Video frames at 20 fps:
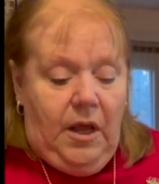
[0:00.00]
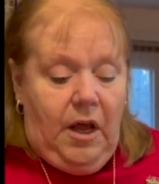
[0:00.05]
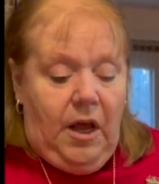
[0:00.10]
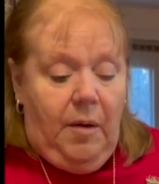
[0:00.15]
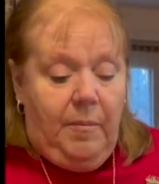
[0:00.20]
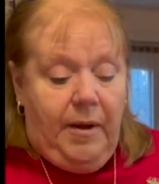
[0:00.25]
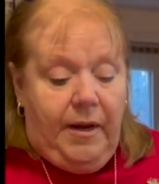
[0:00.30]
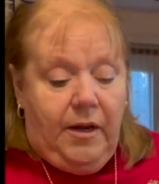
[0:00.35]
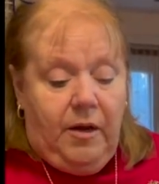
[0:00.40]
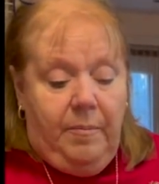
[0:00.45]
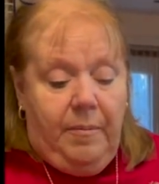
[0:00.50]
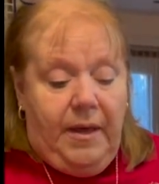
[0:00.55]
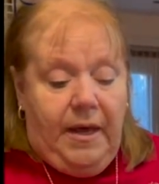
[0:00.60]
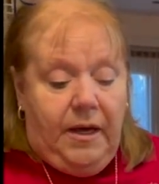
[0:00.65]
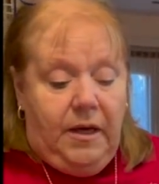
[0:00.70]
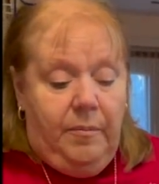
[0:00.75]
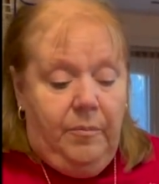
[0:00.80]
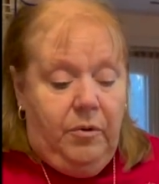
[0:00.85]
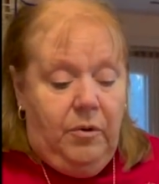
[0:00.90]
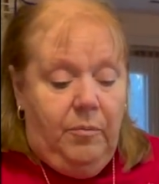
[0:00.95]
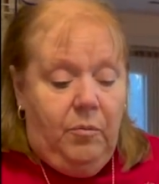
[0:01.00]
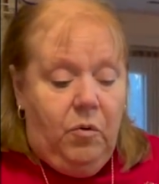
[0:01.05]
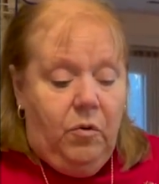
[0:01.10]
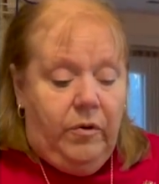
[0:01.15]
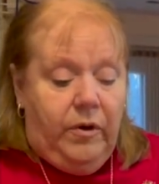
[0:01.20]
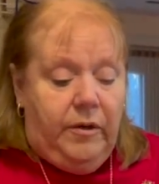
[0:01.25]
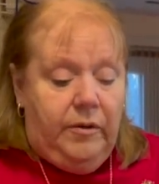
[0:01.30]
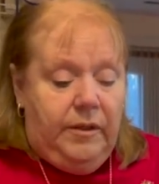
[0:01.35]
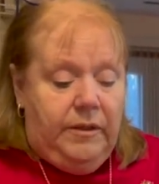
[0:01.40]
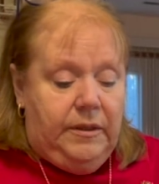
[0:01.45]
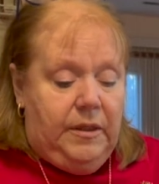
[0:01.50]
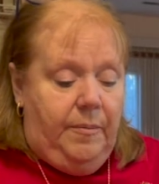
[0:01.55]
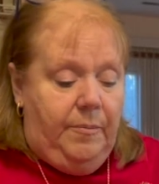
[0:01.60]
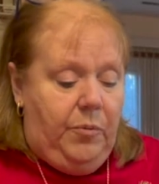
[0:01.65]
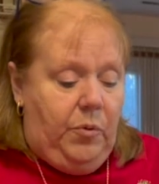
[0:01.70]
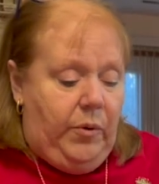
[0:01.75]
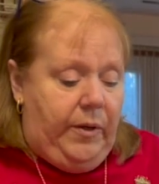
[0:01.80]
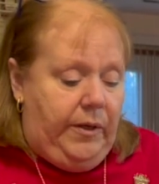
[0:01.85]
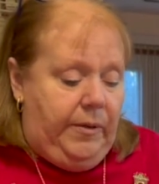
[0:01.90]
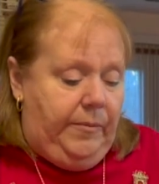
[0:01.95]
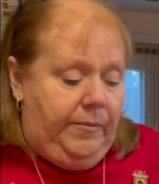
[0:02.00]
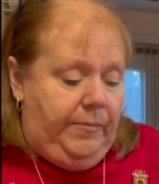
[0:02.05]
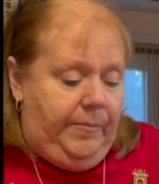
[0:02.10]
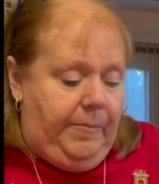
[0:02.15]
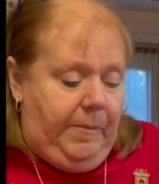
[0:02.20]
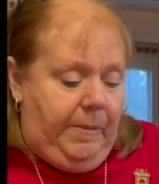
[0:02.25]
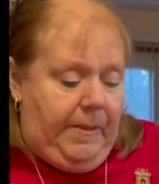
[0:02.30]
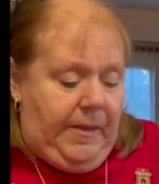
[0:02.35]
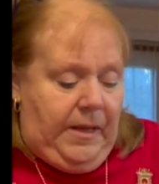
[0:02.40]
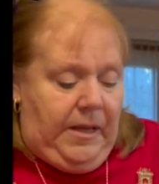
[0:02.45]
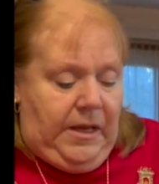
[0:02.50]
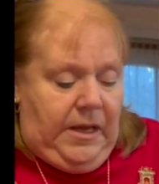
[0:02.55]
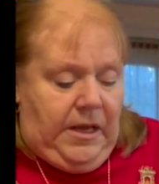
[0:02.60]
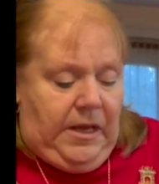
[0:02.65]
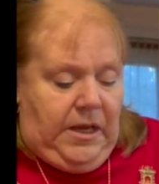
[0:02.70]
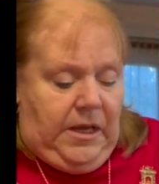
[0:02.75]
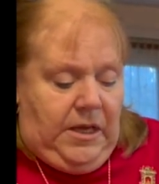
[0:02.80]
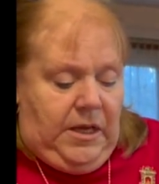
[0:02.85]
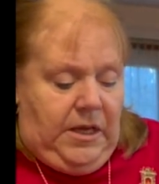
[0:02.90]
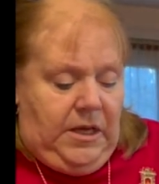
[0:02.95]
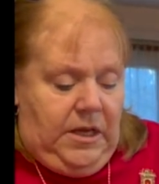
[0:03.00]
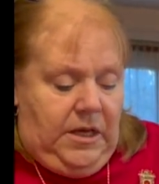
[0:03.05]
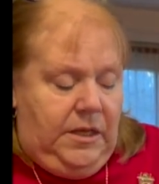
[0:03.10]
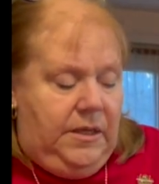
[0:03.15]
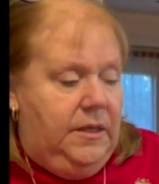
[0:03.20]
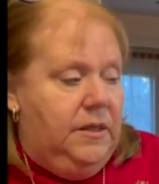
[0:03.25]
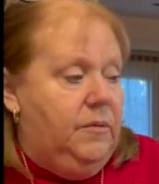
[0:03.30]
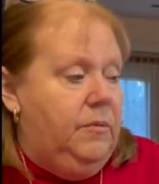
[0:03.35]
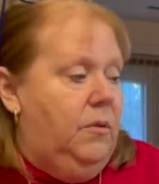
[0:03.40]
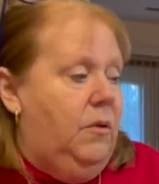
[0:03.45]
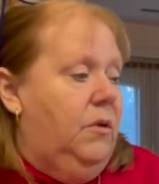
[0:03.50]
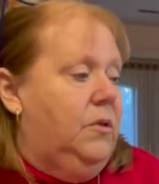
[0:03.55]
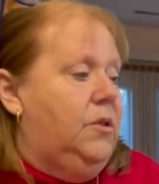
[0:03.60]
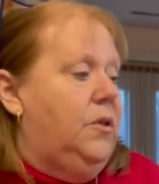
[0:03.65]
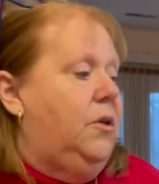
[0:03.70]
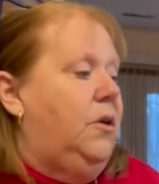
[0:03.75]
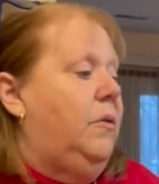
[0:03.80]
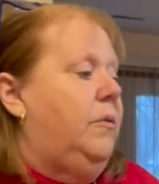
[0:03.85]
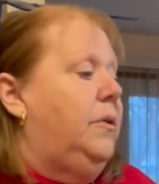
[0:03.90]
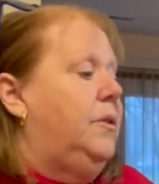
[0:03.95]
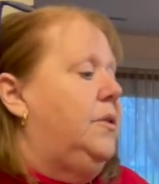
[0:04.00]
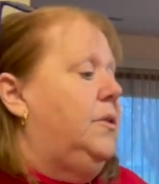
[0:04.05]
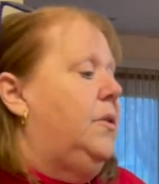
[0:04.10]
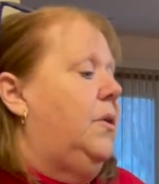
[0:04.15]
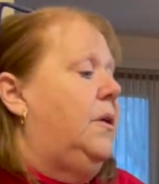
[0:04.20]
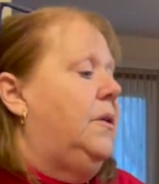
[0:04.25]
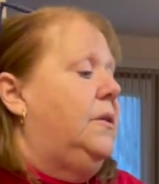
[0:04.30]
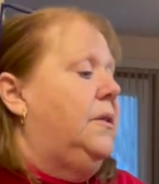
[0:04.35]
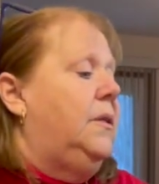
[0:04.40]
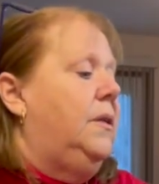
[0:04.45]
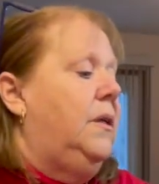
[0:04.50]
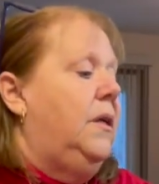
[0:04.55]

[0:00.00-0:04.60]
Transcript: I might come back and put more in at some point. This will also go in the sauce.